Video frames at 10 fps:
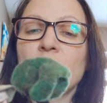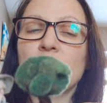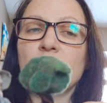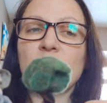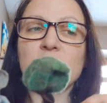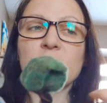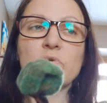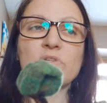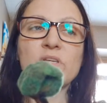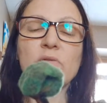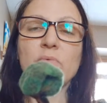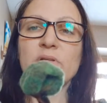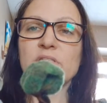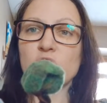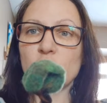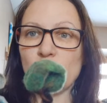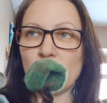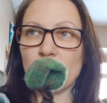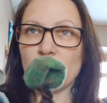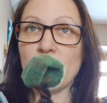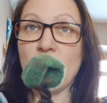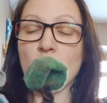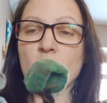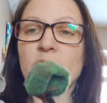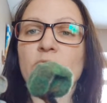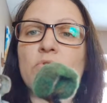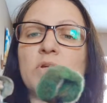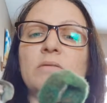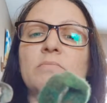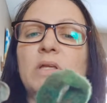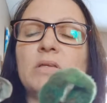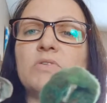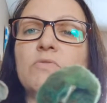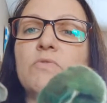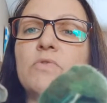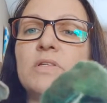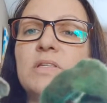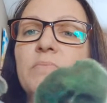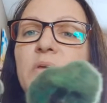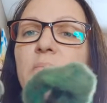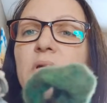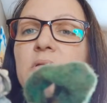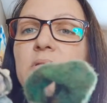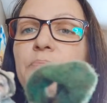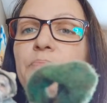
Because of course the other one's 2 hour or an hour and 40 minutes or 40 something minutes.